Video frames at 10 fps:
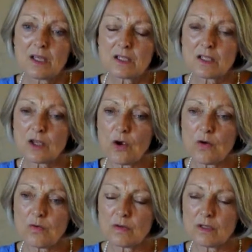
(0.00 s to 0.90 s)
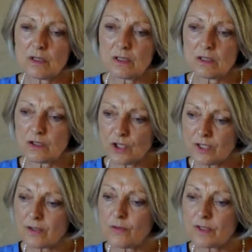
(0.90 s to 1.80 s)
So
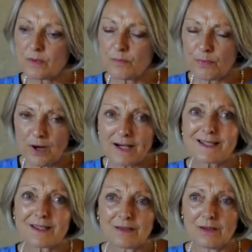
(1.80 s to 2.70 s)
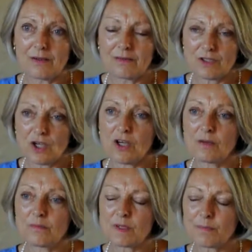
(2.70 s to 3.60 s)
just on some practical
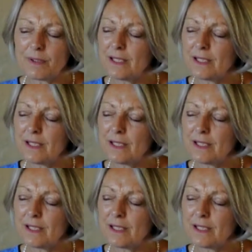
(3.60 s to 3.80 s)
terms,